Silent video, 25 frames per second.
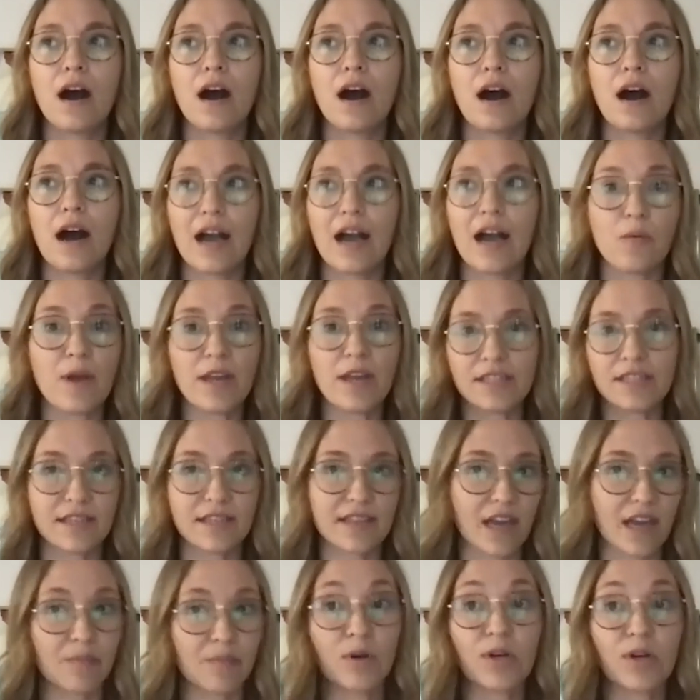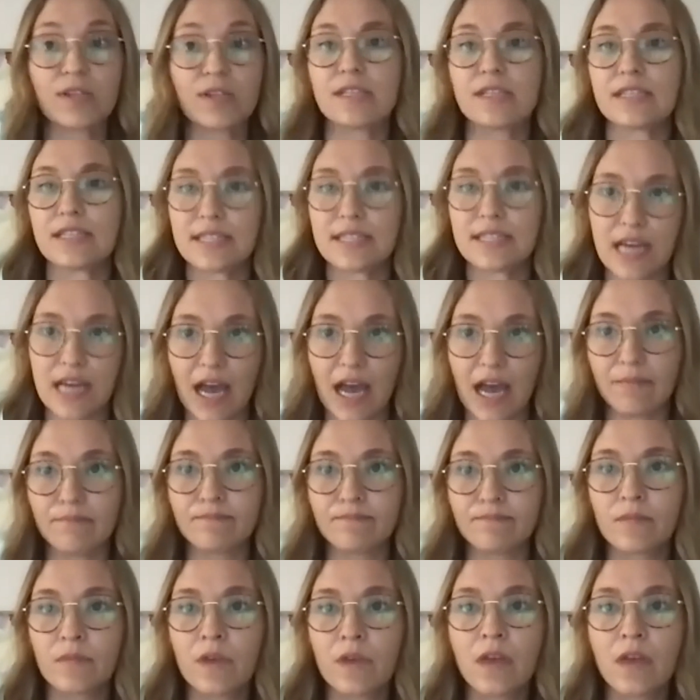I wasted that person's
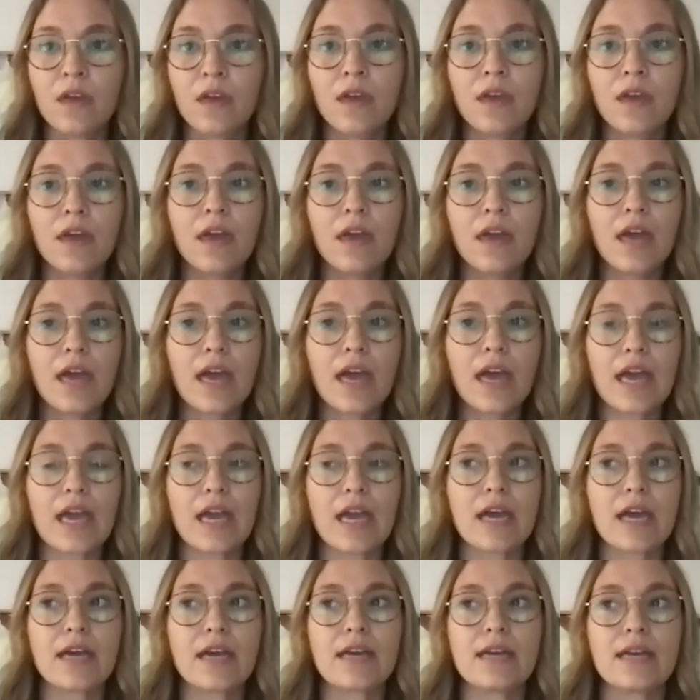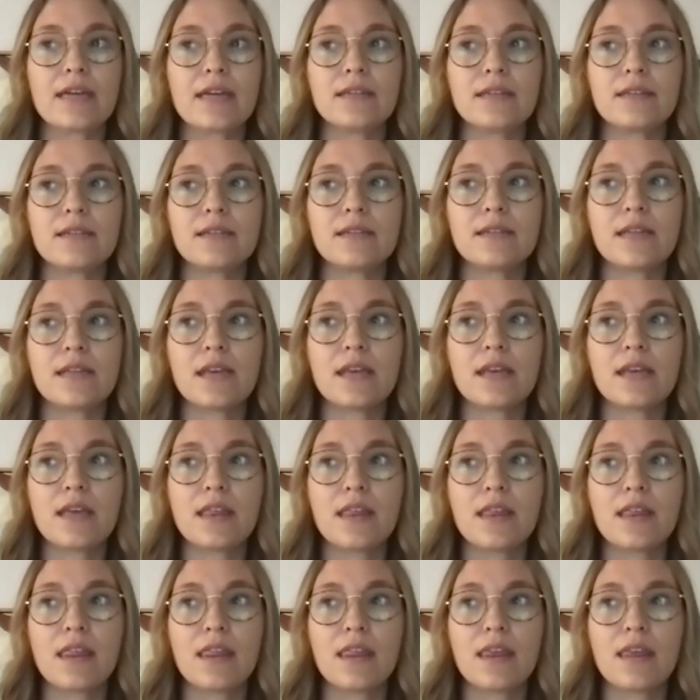time. And
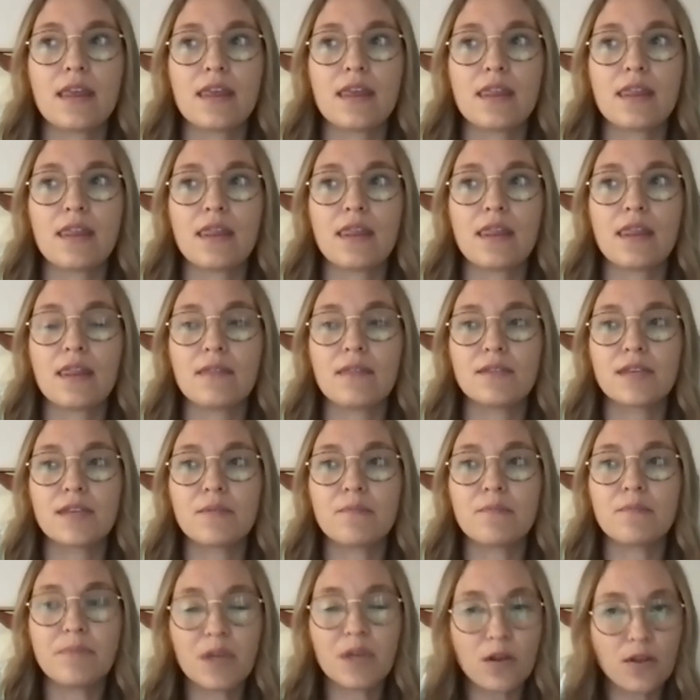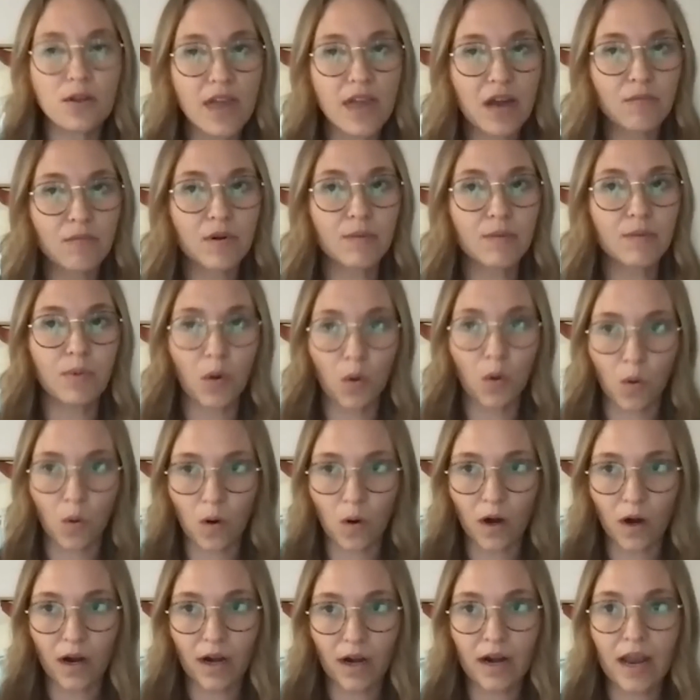to build that
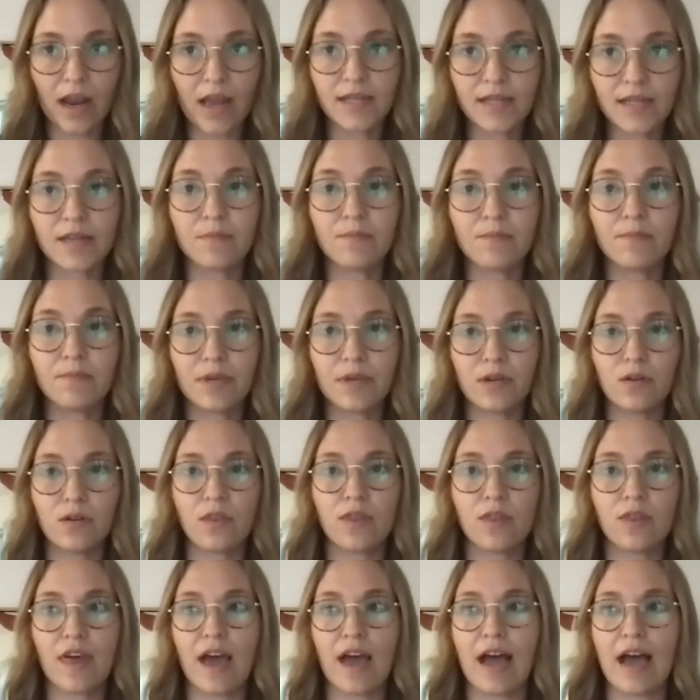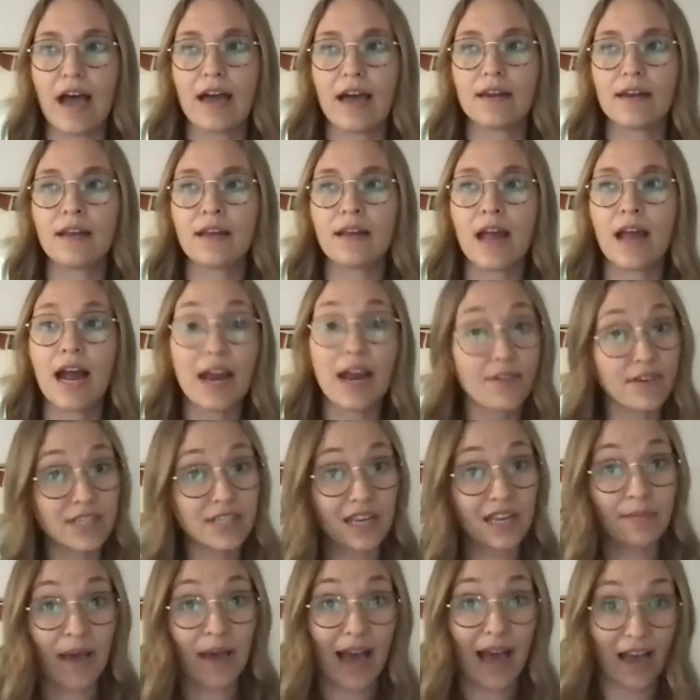rapport and to build that
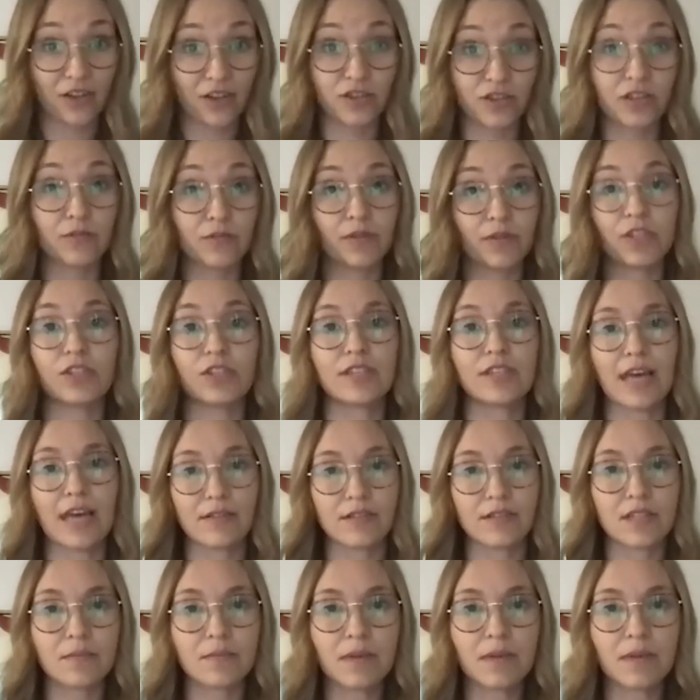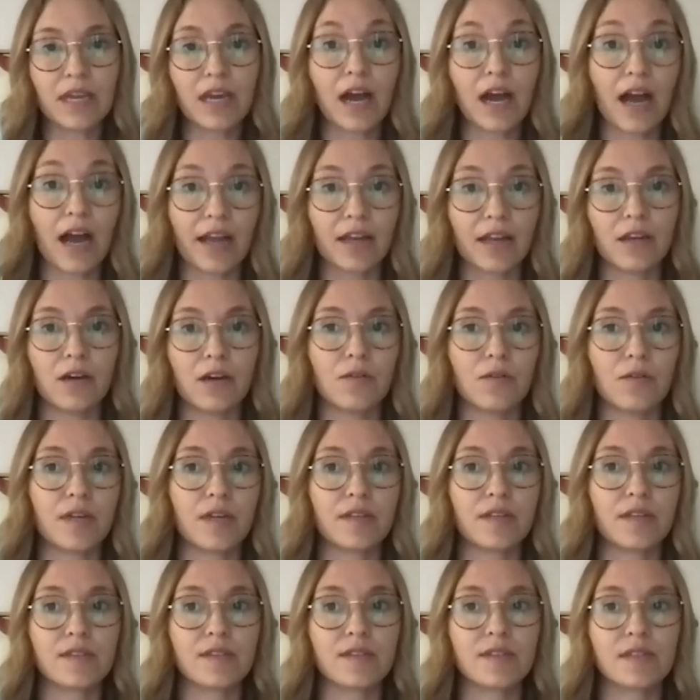every time Ashley reaches out to me, I know
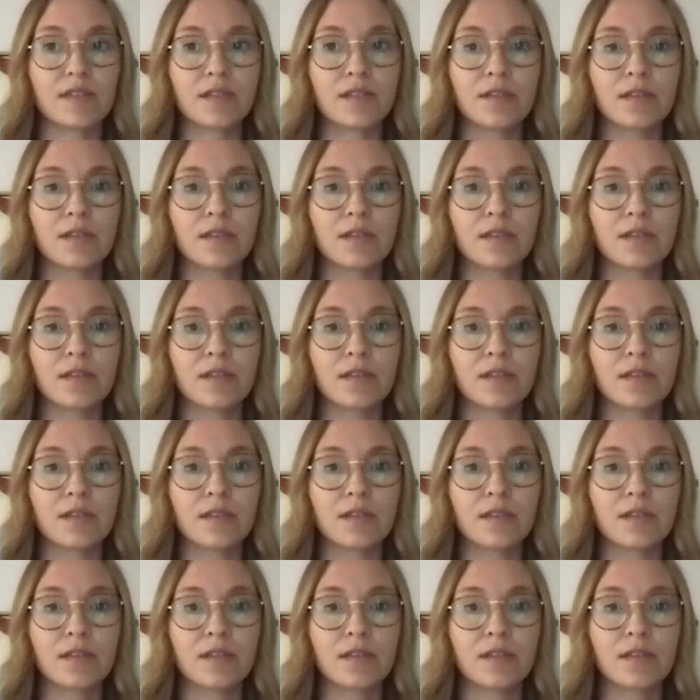it's,